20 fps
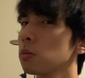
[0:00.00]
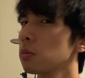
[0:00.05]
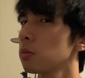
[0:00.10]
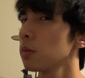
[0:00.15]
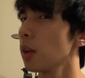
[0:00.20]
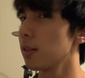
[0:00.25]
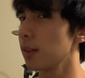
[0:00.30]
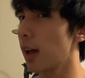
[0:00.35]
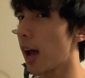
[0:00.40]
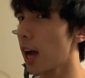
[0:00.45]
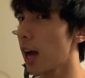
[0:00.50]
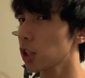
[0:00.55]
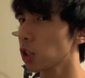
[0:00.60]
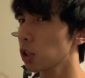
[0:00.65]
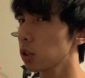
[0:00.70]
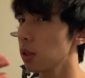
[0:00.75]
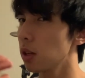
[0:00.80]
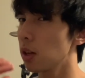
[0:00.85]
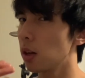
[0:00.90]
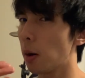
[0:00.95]
it's
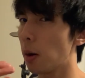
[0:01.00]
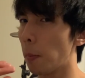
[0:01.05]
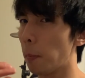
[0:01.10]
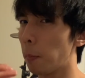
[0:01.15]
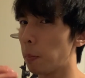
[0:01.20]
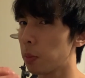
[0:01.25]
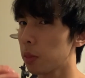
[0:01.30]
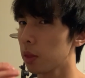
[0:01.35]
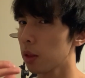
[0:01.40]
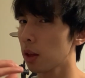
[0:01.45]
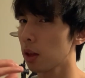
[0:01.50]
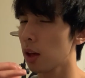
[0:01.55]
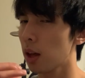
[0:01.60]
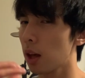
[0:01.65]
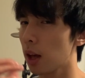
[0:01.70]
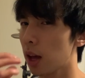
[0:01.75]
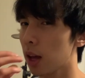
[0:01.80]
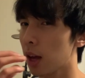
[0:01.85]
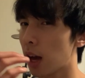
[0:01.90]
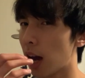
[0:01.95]
actually um,
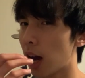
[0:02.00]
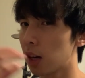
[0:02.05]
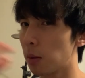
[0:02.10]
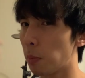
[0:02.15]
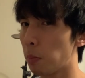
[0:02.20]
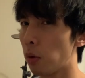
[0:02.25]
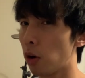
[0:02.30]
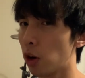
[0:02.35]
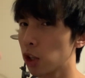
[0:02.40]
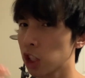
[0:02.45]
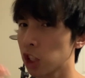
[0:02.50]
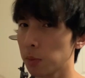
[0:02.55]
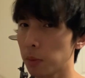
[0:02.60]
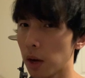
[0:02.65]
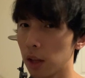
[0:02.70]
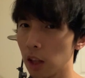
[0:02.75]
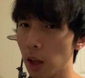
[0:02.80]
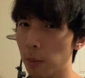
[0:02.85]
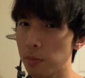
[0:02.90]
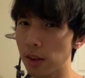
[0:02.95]
kind of pushing my
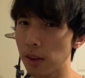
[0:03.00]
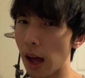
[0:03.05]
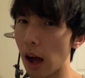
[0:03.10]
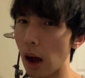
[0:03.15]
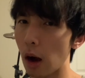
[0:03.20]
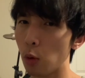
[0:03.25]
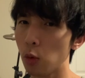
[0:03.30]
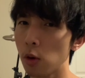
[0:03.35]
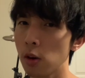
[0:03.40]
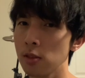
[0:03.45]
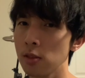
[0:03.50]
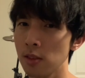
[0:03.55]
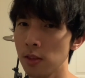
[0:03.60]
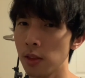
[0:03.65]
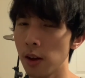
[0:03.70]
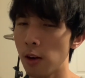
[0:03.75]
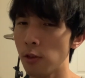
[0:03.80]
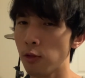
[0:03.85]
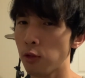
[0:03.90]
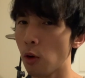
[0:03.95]
lips outwards and
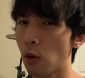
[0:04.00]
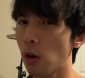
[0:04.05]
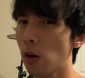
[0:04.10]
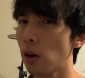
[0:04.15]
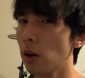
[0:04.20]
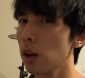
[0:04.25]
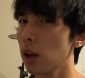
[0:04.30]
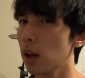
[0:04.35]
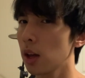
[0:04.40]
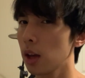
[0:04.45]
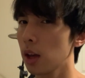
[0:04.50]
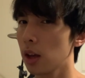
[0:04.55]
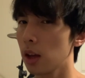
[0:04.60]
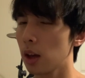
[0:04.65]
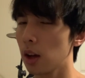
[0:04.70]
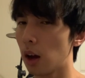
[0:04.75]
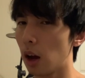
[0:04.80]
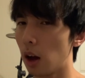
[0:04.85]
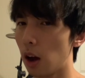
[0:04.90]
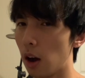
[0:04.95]
therefore
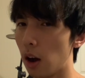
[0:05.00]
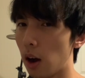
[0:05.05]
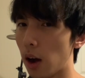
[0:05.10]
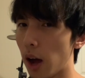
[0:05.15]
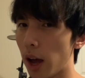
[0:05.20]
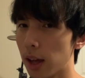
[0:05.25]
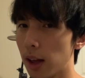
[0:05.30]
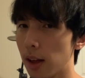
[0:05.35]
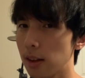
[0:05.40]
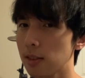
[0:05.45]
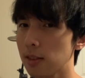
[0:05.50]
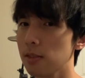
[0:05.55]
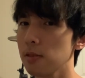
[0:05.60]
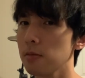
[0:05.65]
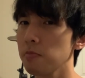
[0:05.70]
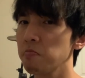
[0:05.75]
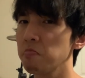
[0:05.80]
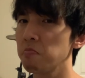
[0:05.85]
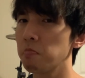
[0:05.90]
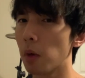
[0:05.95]
uh, I guess
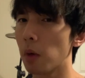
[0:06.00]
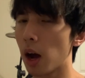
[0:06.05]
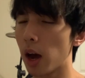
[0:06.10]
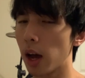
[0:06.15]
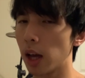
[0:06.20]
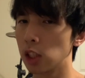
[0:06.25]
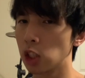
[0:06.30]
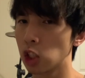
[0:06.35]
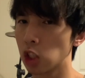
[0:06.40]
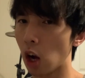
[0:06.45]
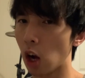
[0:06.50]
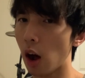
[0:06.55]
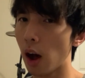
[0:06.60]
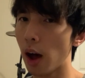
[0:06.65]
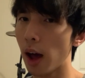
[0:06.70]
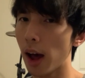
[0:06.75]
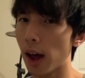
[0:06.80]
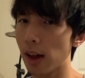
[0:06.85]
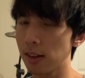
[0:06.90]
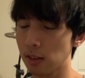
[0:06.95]
my jaw
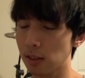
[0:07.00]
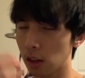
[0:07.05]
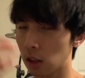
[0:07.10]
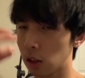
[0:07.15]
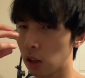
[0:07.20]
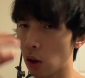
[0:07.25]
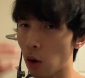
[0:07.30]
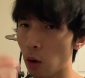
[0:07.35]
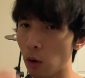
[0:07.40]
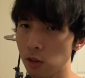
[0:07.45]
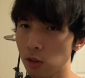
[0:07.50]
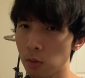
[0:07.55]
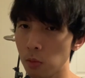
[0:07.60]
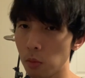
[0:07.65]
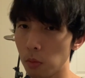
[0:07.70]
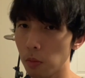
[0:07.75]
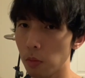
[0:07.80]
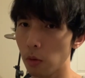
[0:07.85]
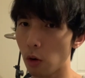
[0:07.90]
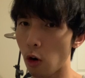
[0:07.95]
has to close
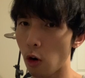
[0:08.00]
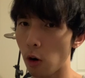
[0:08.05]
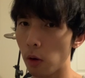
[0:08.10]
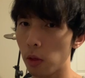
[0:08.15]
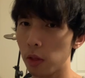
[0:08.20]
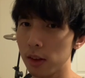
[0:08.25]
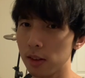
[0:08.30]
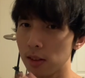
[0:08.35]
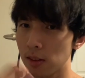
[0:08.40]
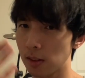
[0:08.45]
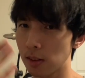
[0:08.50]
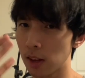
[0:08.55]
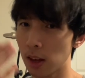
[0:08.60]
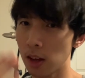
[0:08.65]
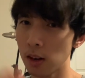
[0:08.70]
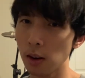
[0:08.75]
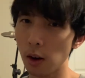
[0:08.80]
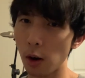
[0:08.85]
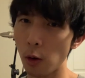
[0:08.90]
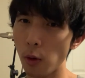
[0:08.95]
or the skin
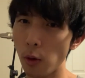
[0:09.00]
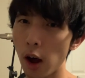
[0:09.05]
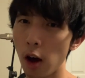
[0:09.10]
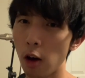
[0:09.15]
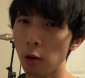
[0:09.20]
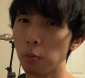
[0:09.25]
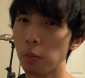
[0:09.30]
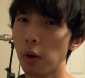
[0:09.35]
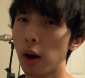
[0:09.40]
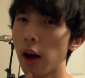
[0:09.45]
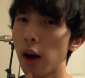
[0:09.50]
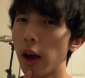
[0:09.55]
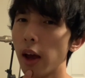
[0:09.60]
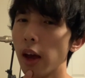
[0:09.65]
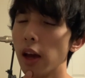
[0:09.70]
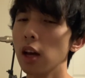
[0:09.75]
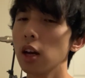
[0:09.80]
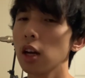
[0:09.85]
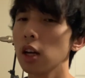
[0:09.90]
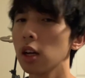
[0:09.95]
around
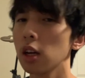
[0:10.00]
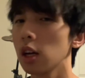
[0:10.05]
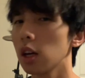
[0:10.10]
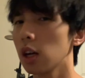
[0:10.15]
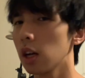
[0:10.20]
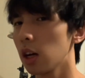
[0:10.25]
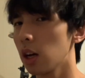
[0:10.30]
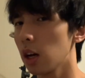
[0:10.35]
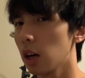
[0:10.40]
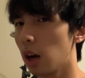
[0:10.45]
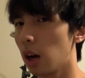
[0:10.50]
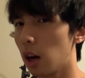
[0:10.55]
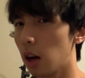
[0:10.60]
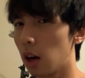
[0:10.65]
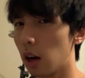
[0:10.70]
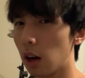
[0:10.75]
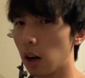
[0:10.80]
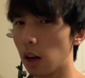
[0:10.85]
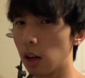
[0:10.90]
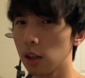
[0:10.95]
my
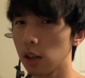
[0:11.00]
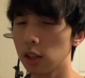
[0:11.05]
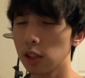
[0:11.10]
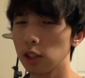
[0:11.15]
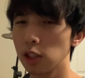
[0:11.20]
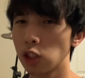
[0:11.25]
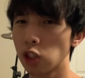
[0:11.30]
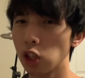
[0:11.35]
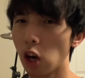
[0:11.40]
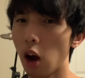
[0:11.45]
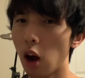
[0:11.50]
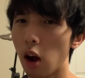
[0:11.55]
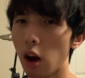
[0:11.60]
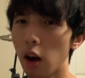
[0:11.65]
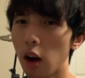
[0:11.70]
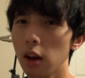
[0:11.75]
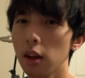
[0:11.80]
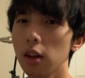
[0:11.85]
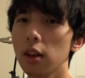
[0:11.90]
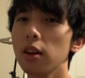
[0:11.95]
uh,
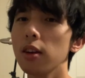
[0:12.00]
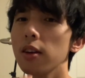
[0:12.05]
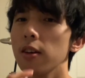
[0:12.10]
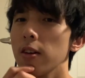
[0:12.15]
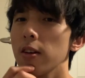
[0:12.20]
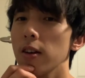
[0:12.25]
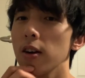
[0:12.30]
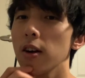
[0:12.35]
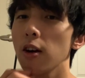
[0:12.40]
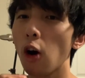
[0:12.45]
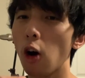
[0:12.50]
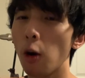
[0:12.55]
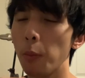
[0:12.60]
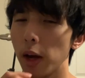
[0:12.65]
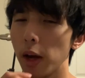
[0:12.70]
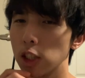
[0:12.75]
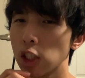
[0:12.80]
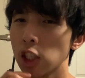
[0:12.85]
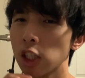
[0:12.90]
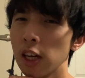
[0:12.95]
jaw or my
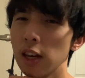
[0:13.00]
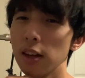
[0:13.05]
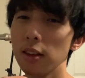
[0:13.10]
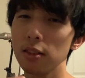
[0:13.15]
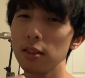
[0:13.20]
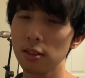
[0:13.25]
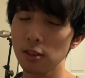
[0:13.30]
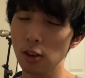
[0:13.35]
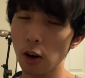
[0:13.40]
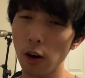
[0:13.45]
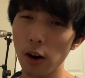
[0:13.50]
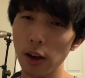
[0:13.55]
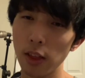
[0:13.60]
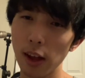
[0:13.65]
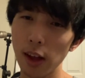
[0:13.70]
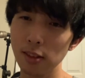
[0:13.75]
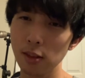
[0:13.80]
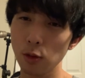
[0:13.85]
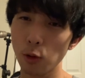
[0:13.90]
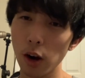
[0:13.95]
chin, sorry,
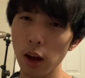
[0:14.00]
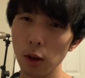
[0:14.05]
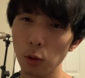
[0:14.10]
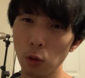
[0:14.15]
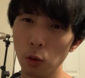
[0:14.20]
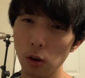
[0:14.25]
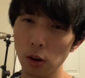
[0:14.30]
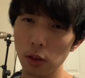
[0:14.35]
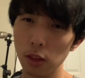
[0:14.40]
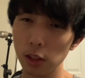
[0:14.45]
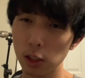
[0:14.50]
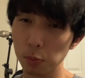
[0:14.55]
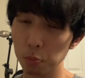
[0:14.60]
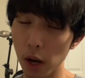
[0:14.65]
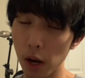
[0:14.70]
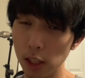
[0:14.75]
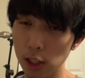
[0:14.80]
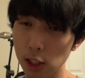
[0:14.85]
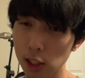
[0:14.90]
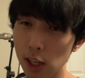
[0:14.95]
that's the right word,
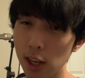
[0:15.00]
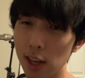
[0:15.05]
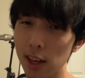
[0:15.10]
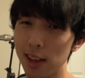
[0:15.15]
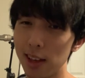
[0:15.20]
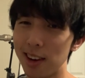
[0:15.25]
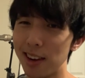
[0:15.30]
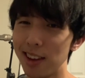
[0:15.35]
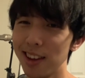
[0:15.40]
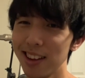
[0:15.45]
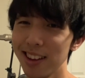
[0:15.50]
my chin